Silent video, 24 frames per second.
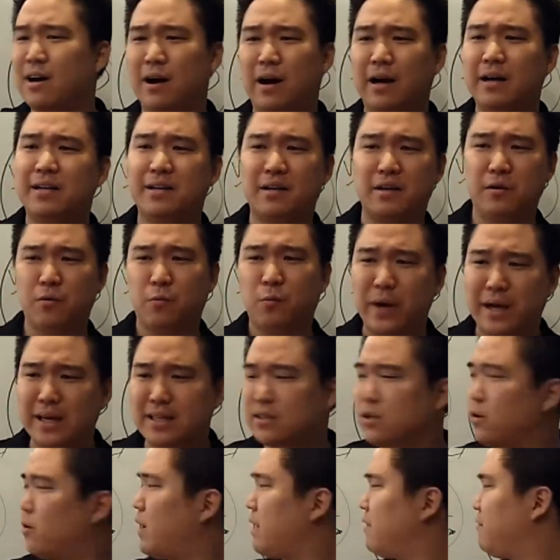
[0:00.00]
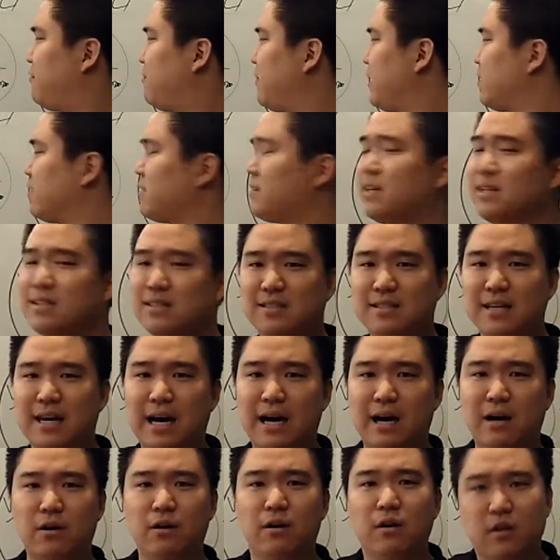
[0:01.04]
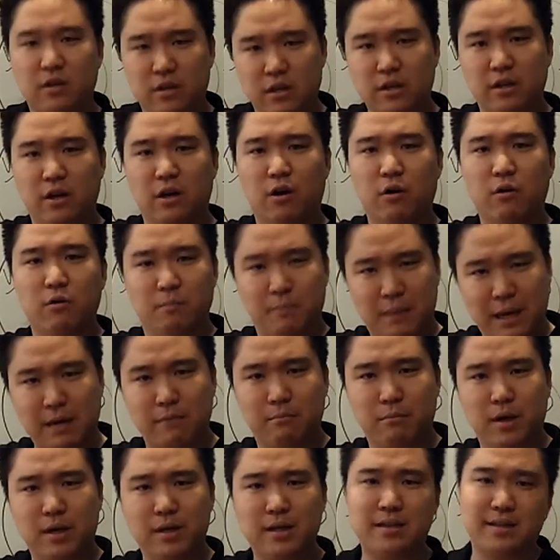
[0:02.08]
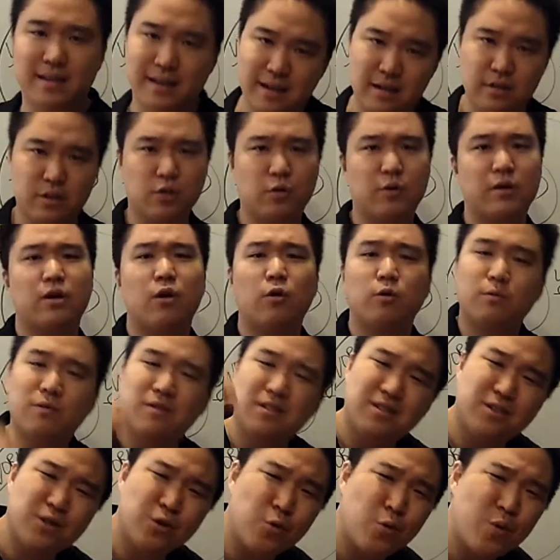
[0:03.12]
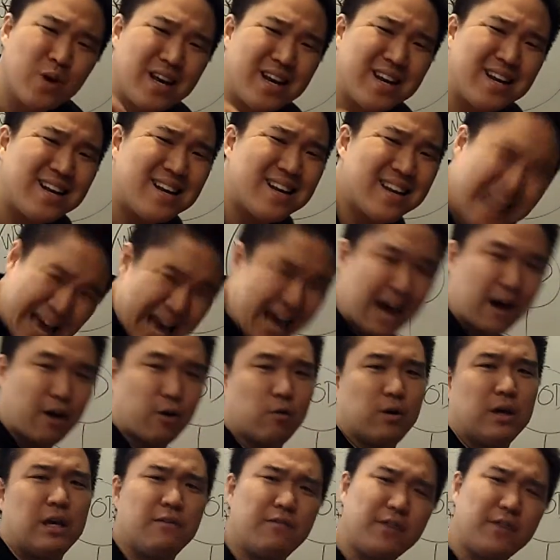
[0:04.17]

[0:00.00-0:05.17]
I wait till I figure this out, make money, then do it. No, do it now.